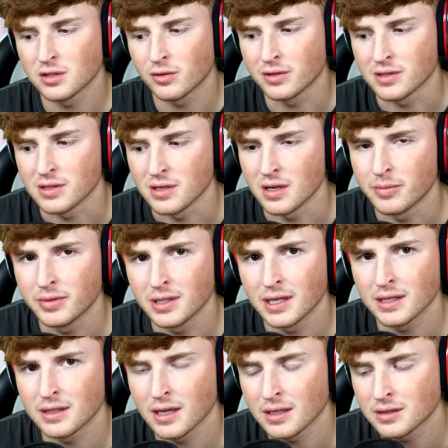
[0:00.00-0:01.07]
Showing his nipple
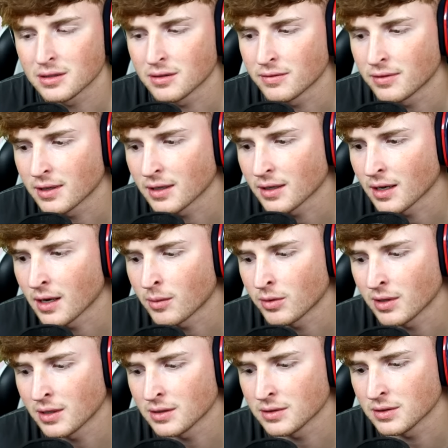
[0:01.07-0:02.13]
like that to the freaking camera, that